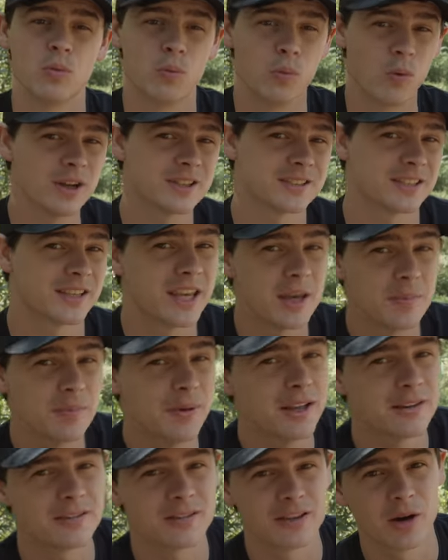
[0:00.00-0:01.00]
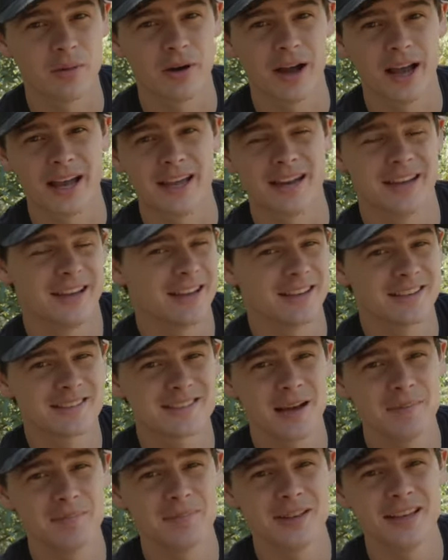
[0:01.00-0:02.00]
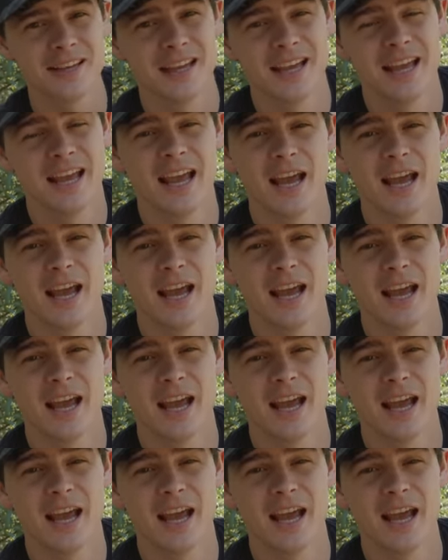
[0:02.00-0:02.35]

want to keep it, go ahead and accept it.